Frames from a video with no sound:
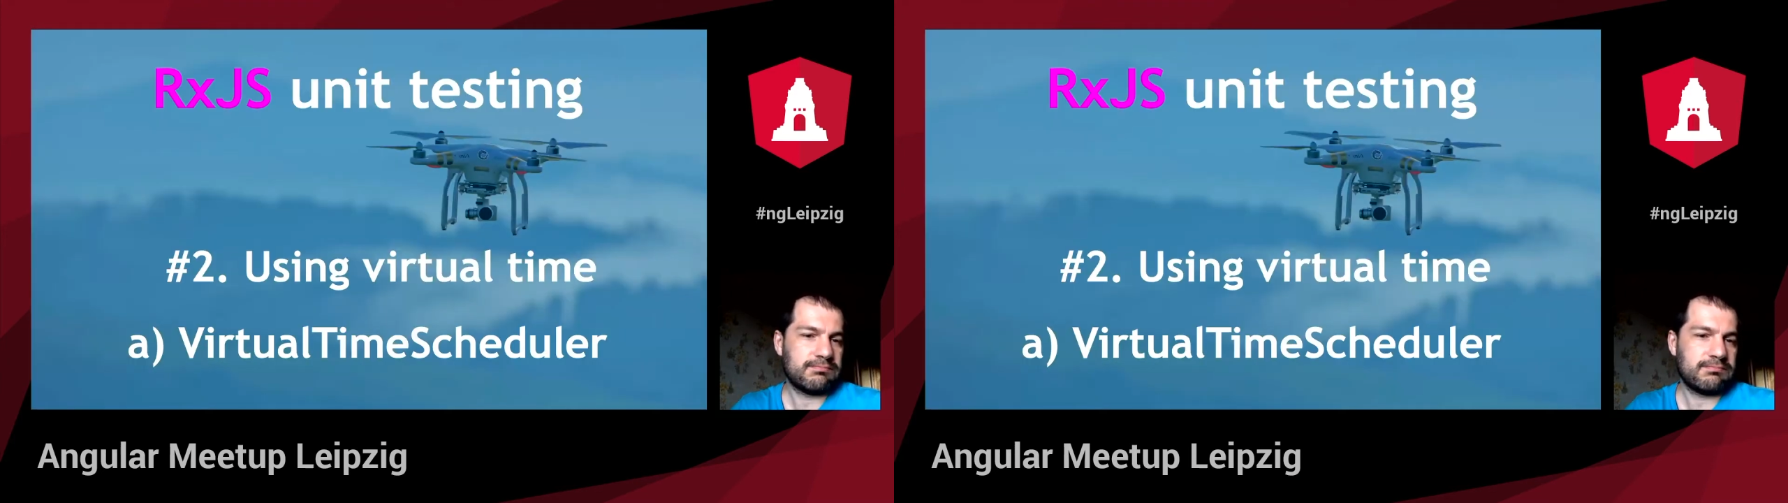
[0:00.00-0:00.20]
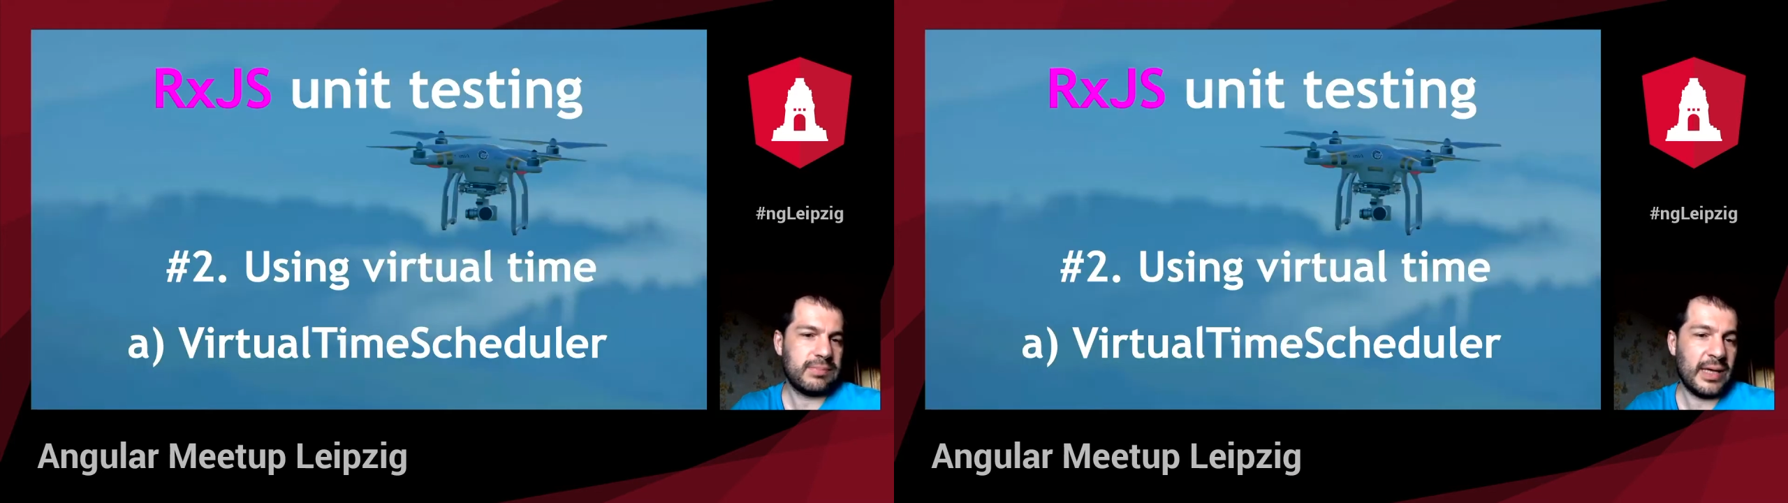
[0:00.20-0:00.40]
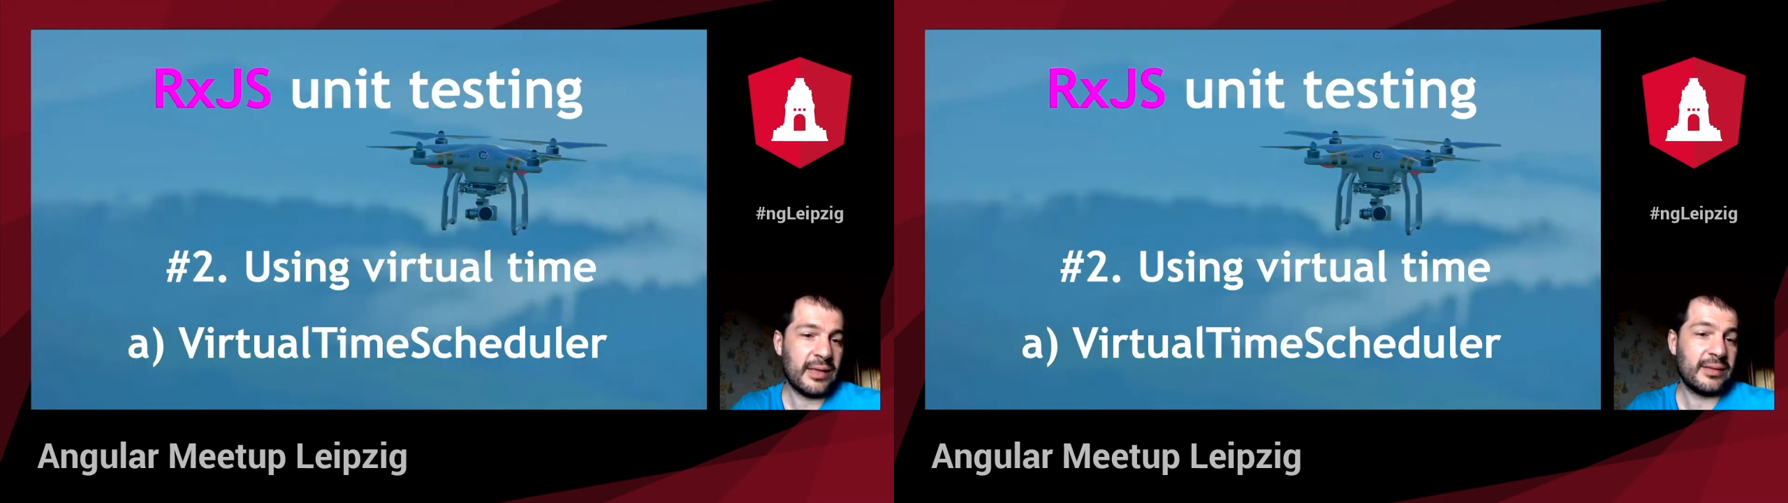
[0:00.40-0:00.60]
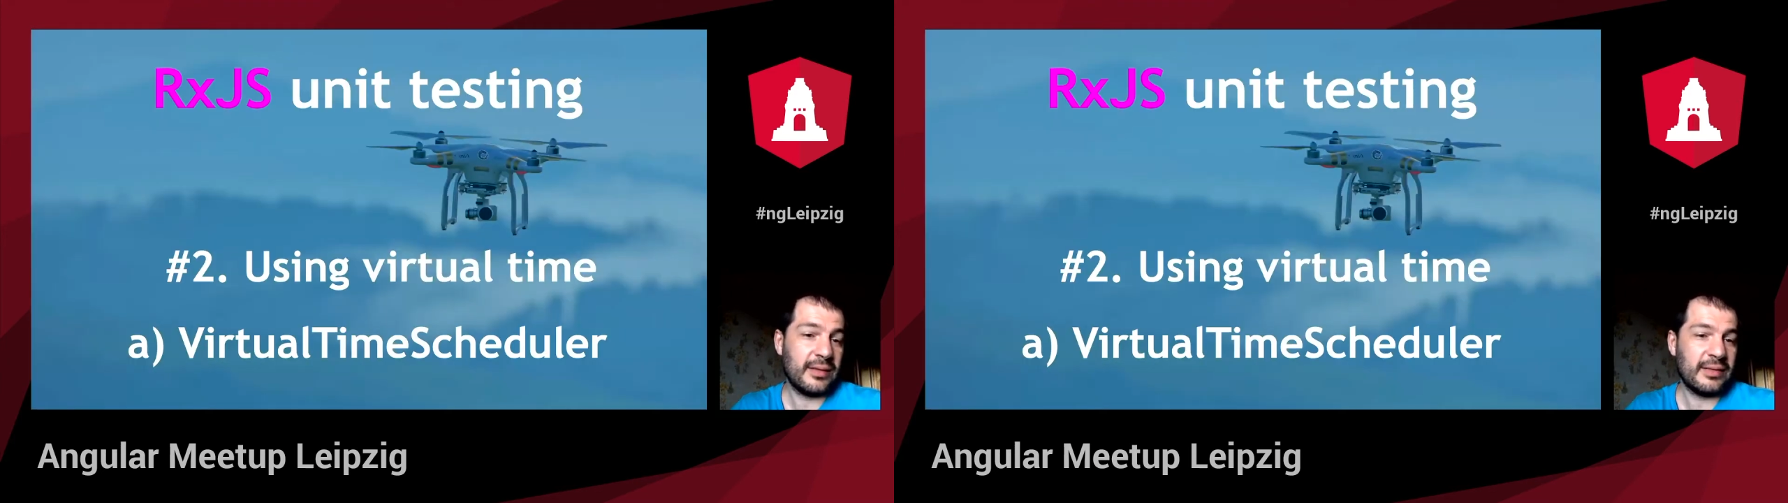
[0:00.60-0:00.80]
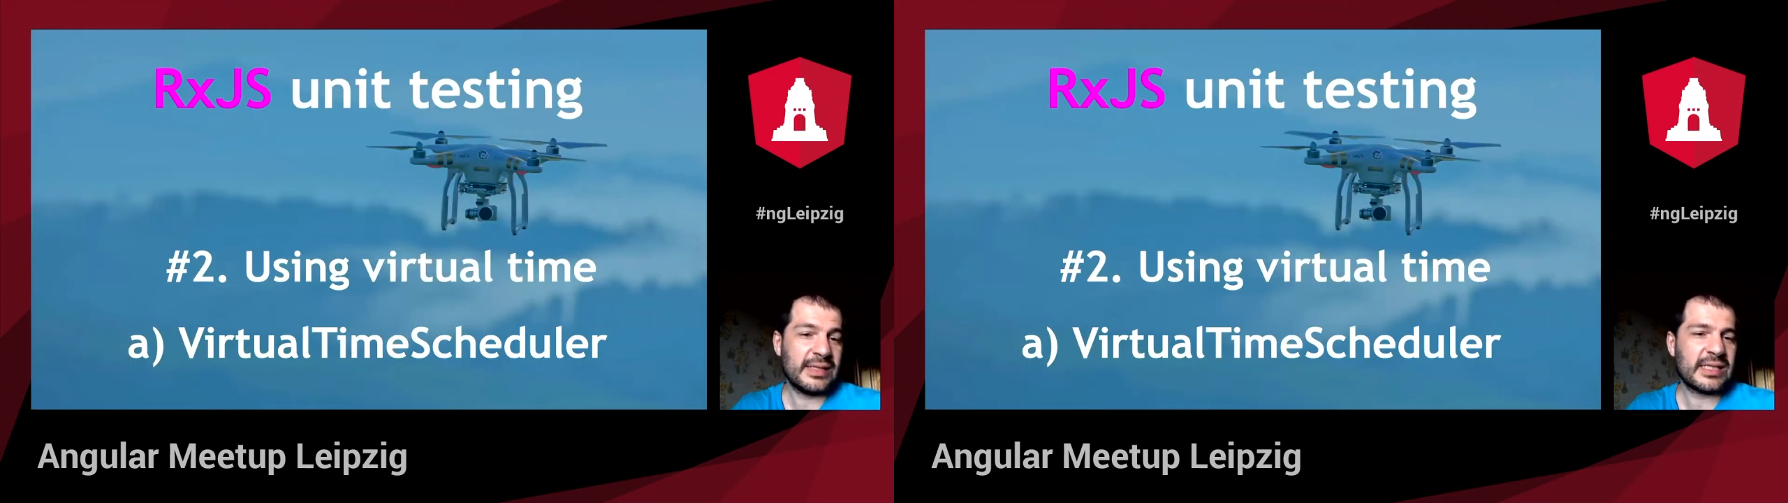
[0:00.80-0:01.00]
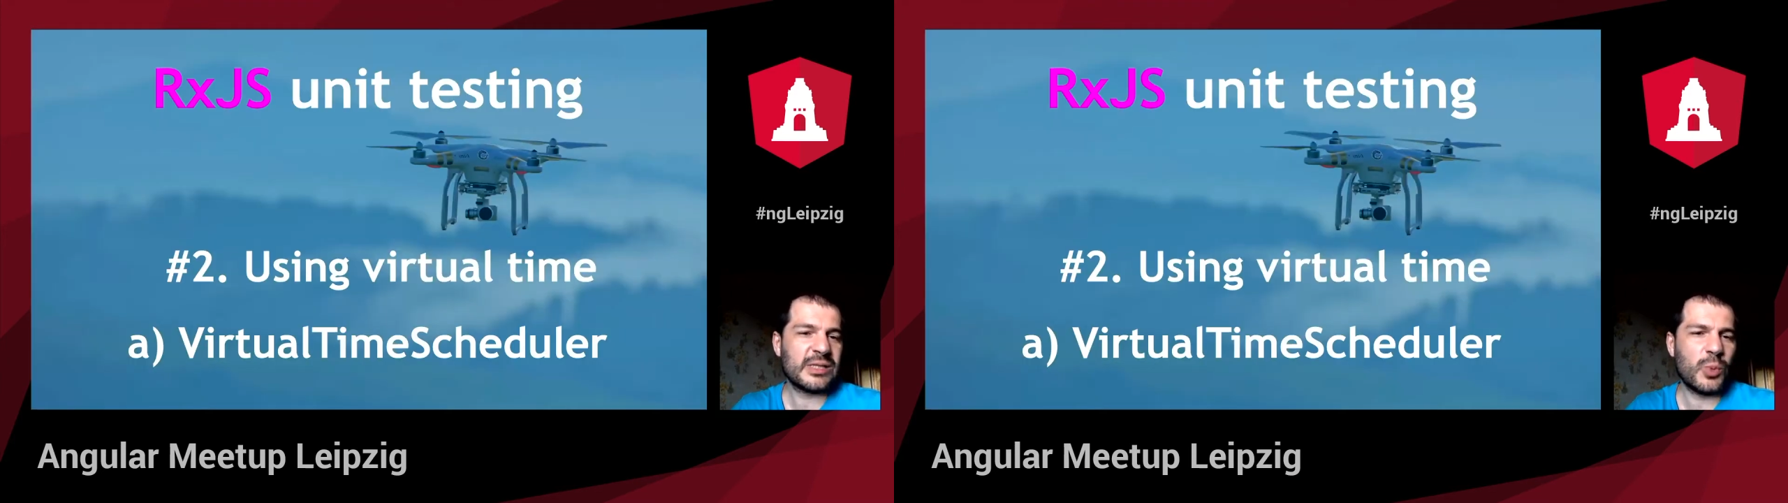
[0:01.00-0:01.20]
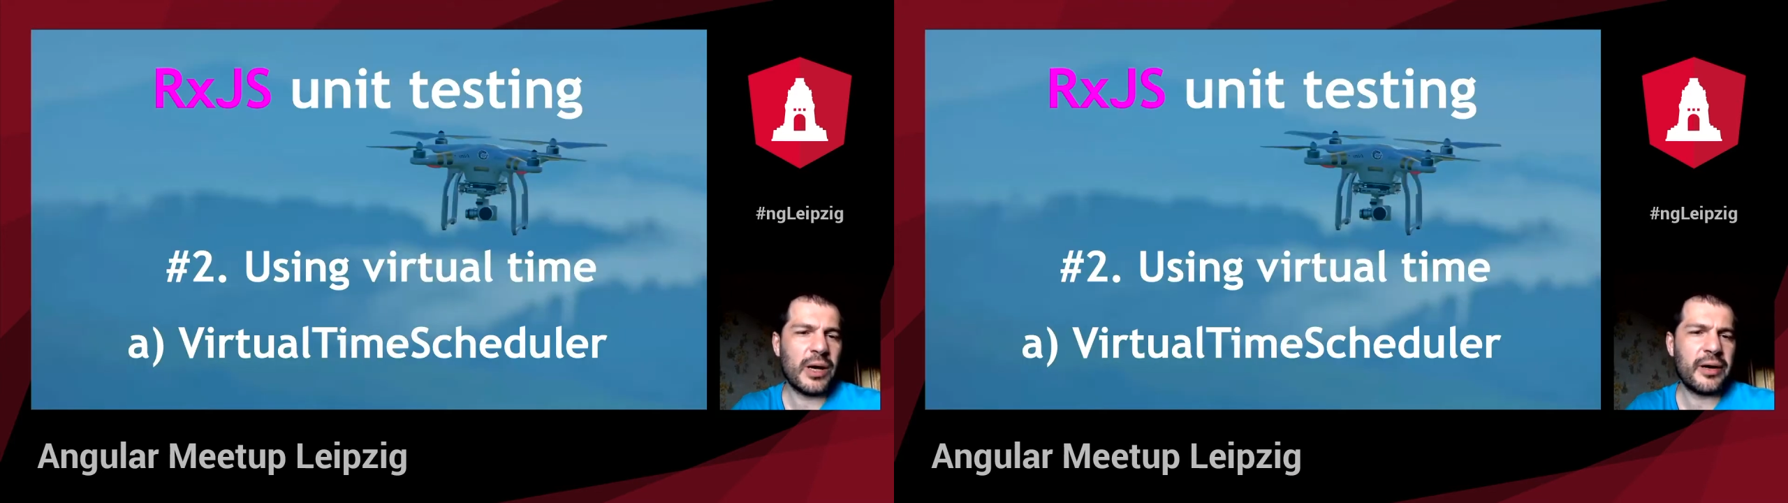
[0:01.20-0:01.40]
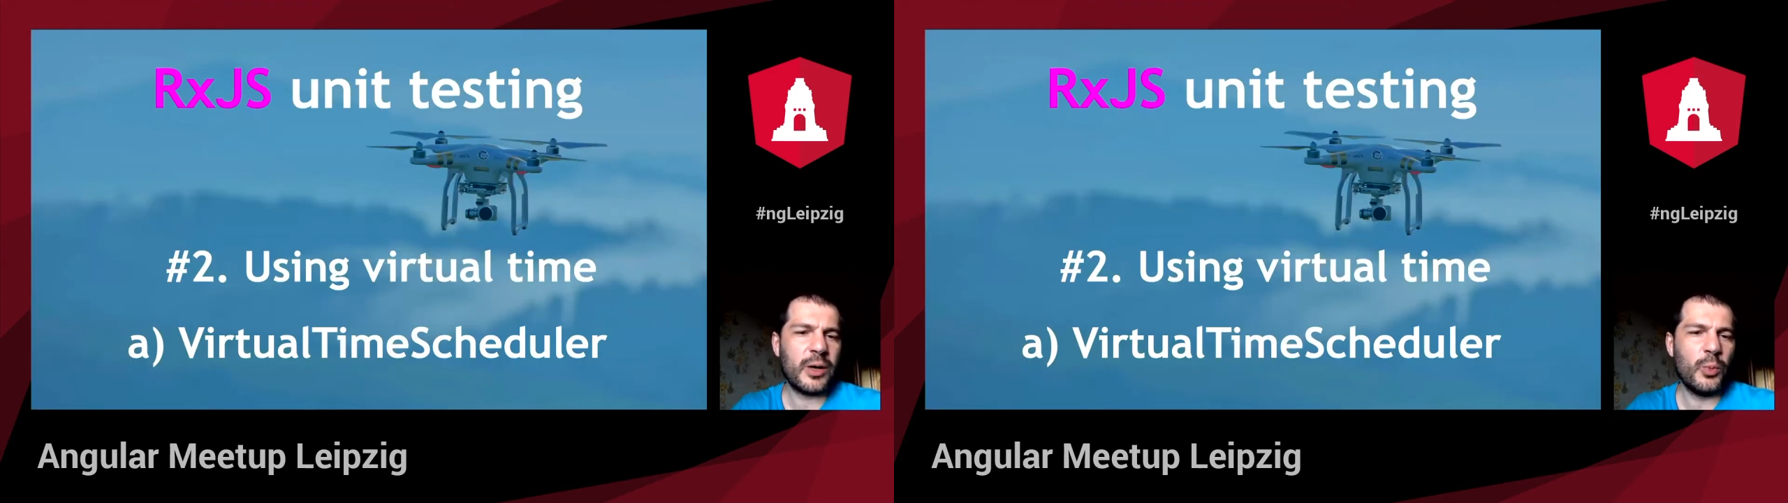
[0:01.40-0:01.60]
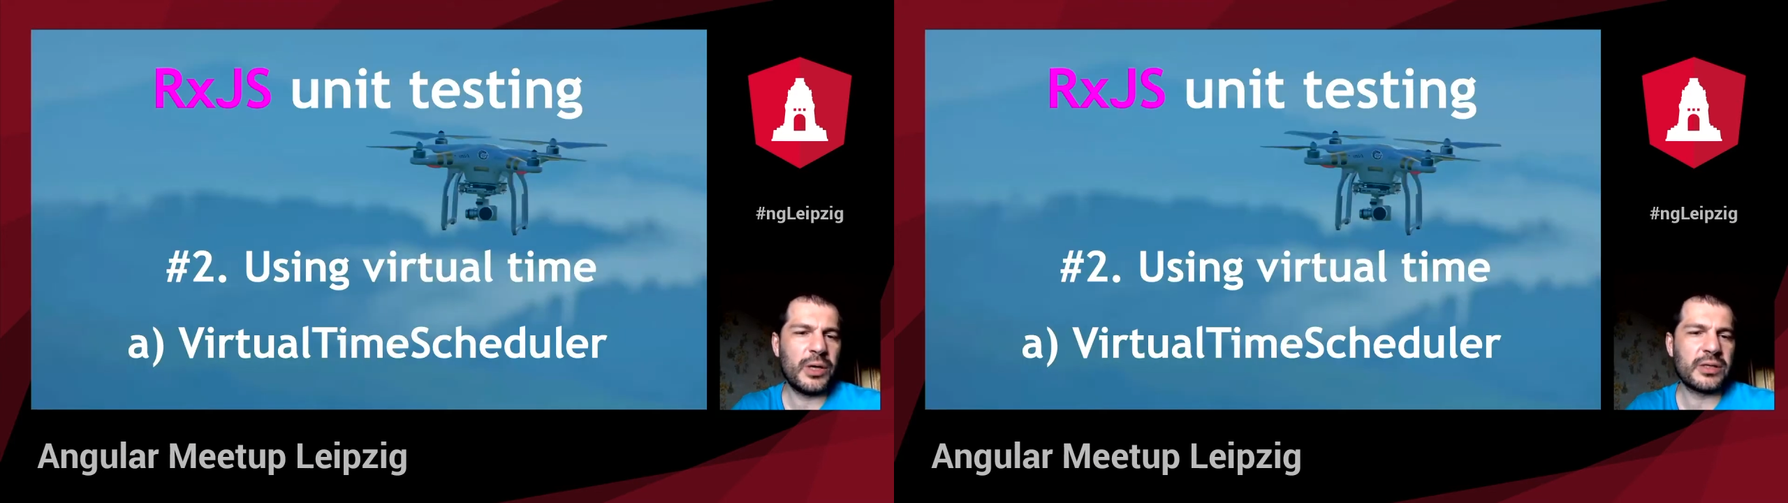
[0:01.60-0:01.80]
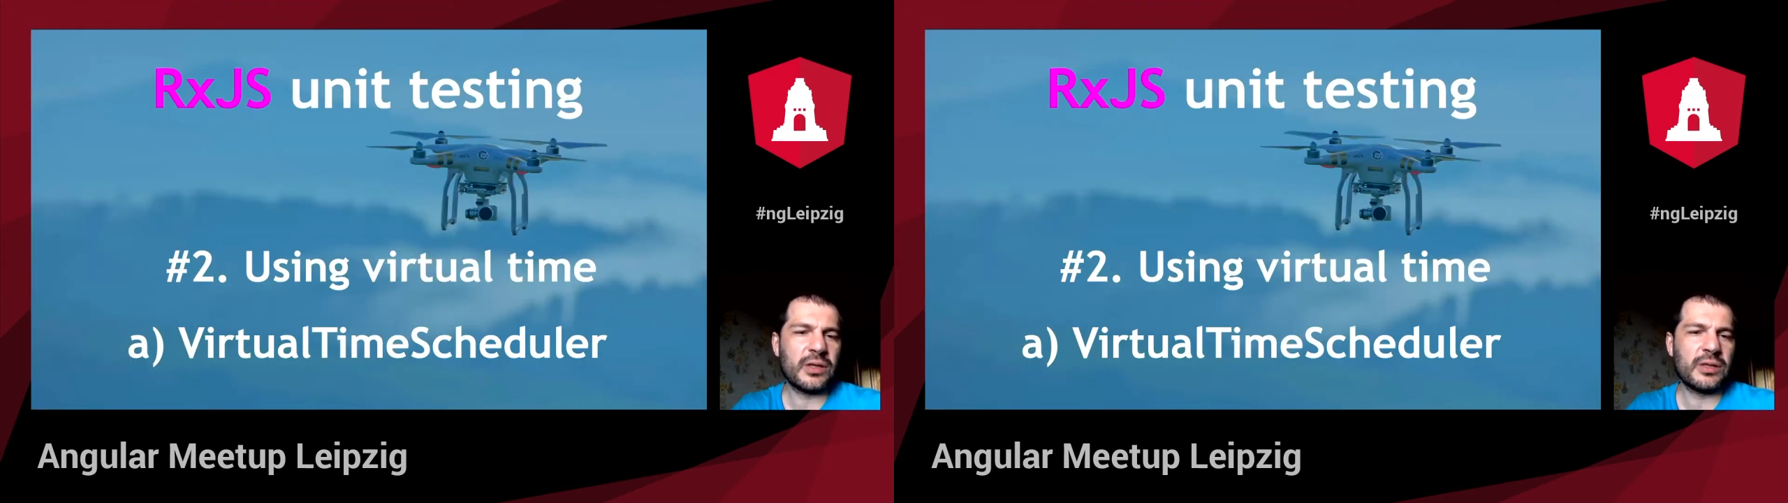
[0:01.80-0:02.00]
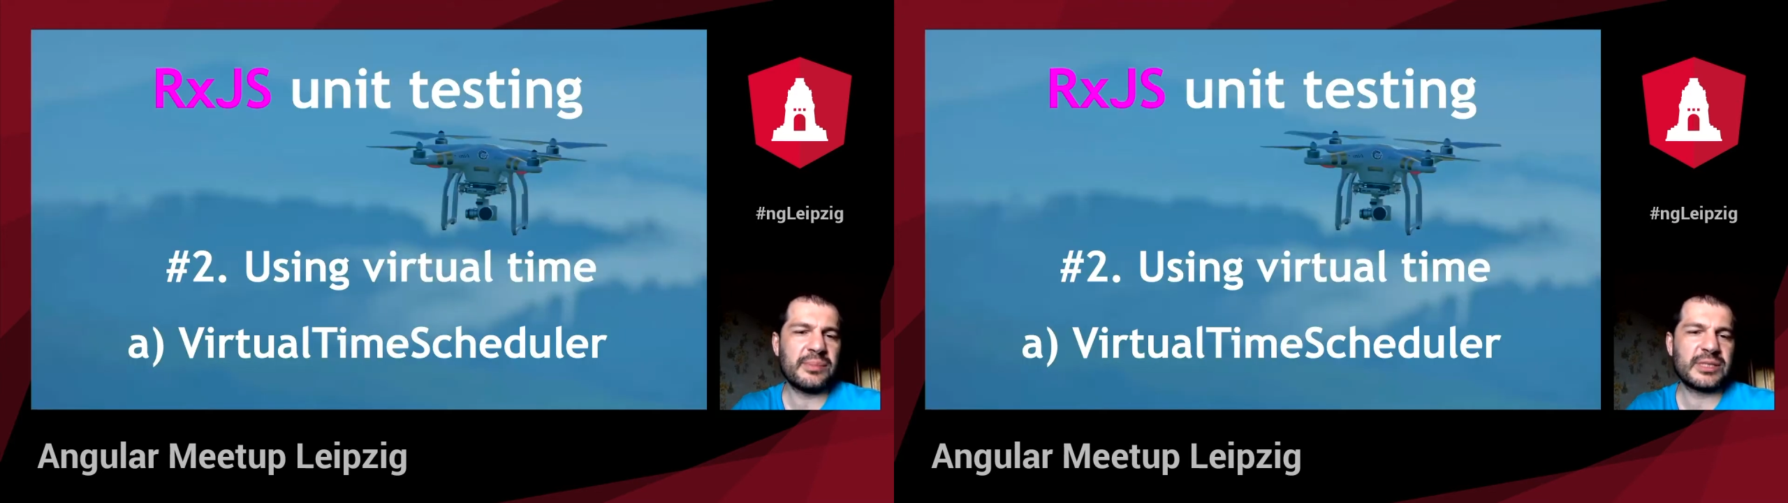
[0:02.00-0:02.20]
And this is where Virtual Time